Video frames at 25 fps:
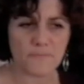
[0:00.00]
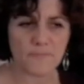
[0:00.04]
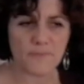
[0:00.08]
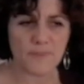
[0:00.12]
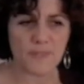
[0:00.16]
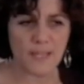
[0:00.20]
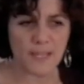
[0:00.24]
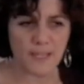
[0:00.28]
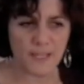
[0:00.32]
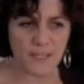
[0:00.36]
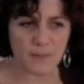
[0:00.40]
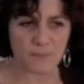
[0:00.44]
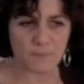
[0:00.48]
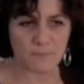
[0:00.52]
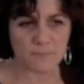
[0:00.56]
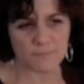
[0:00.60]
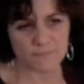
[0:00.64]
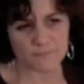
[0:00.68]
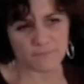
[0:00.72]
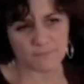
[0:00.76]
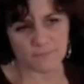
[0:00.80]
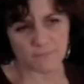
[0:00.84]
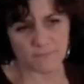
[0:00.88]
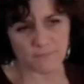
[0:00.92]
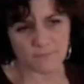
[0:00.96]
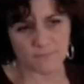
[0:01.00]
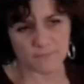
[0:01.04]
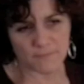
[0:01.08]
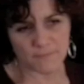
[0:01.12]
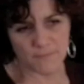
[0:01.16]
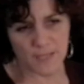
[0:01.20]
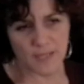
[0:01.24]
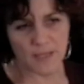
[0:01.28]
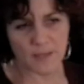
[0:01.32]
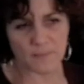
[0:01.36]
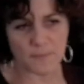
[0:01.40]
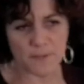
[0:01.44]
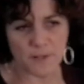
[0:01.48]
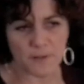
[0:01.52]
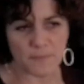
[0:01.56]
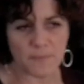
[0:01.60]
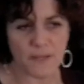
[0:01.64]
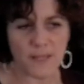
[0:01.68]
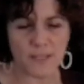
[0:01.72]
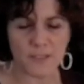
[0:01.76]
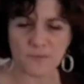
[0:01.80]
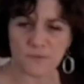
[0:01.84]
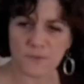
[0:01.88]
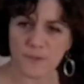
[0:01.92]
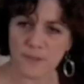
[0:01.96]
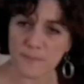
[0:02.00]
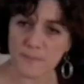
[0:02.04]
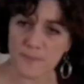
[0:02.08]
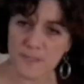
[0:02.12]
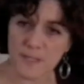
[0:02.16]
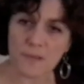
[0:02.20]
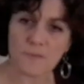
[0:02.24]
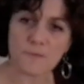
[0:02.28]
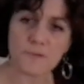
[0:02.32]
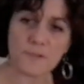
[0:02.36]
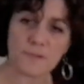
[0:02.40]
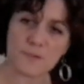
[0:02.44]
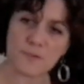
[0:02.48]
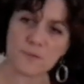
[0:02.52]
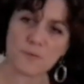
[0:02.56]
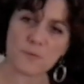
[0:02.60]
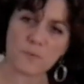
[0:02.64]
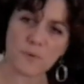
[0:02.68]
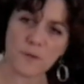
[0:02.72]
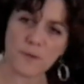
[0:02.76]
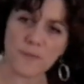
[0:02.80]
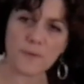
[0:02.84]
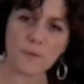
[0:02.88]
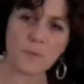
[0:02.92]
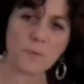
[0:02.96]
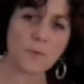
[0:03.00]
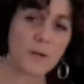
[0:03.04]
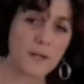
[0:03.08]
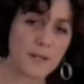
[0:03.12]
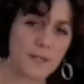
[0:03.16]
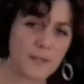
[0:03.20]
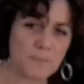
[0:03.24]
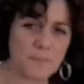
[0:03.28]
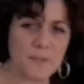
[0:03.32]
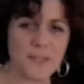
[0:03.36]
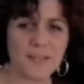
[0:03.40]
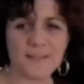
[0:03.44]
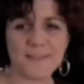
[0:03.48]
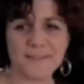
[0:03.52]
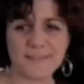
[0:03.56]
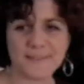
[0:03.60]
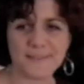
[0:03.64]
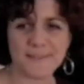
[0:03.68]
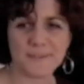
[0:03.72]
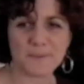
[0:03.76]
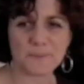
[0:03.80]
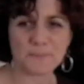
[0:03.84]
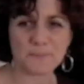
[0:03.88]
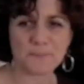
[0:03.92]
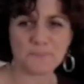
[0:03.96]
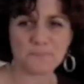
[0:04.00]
they can make up their minds for themselves as to what the work means.